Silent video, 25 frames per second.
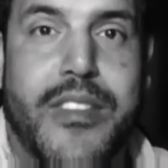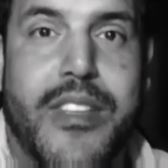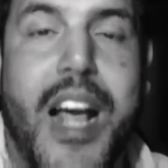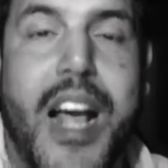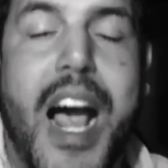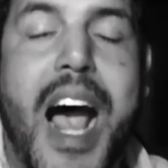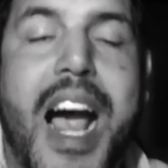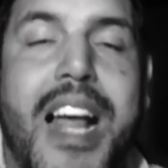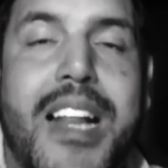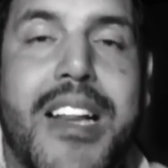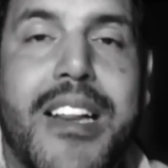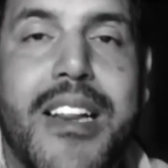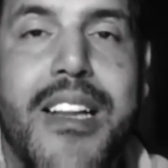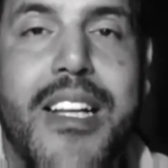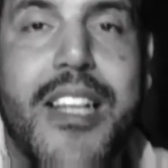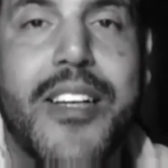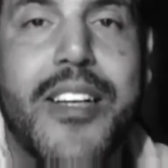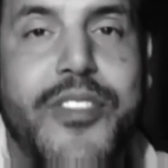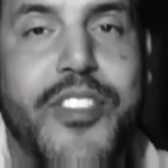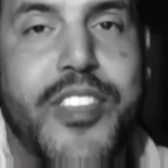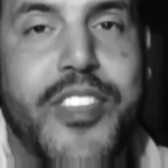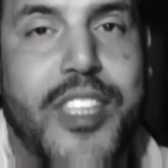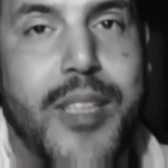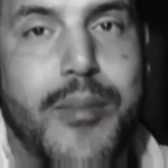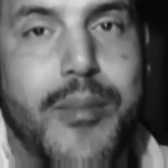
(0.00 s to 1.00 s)
I love
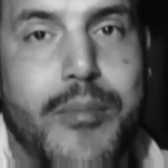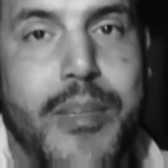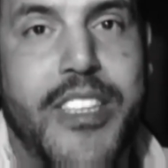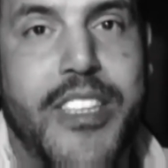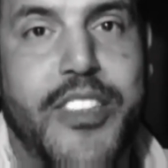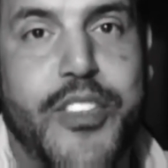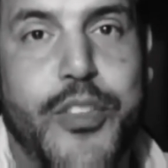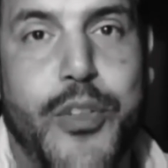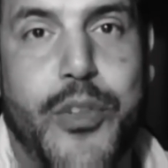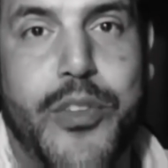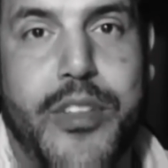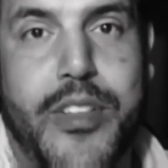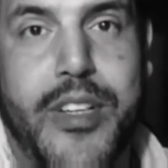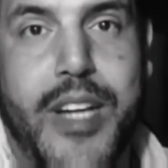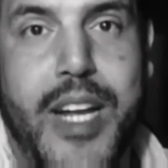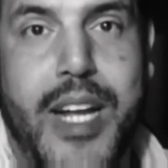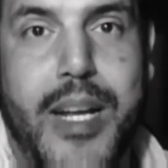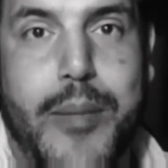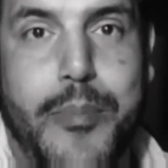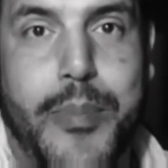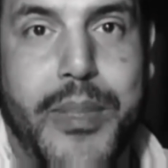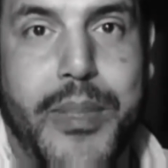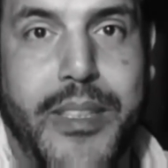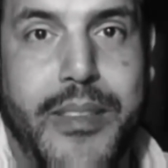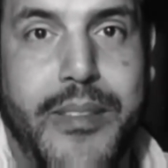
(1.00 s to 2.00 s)
seeing my children
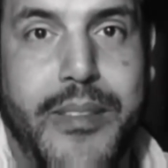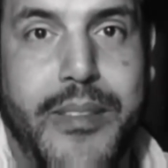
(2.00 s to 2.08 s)
happy.